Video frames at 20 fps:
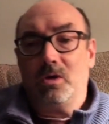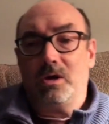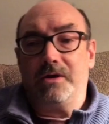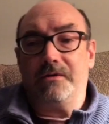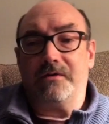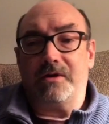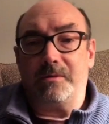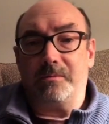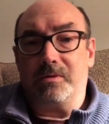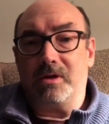
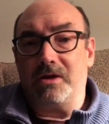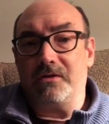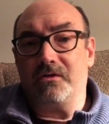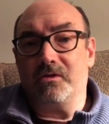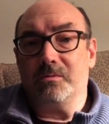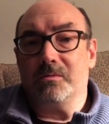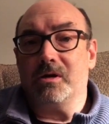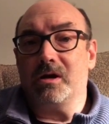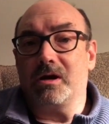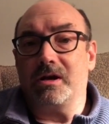if I apply
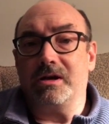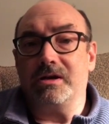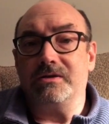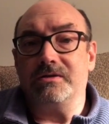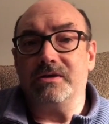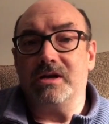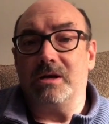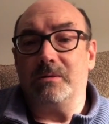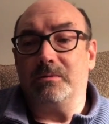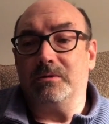for a marketing
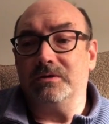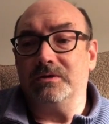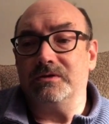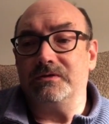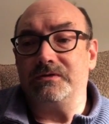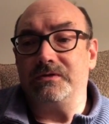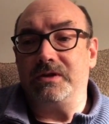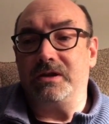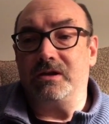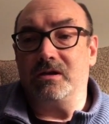job, we'll
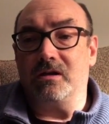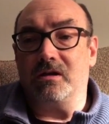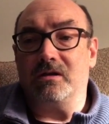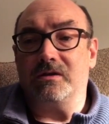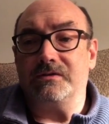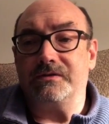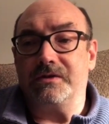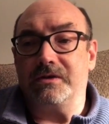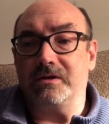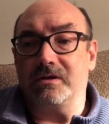just see
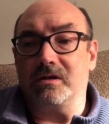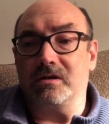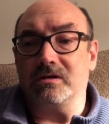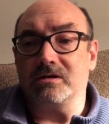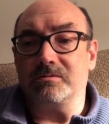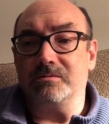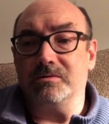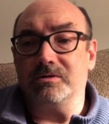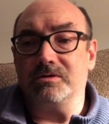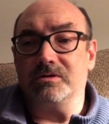call center,
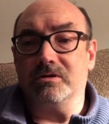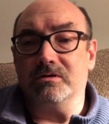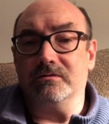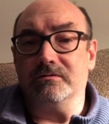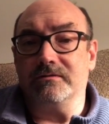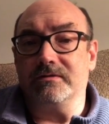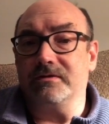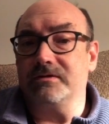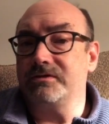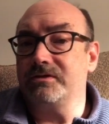customer
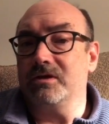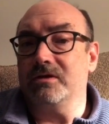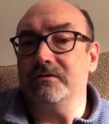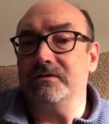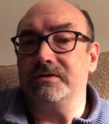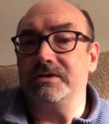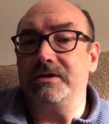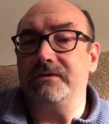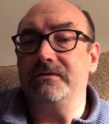serve, service.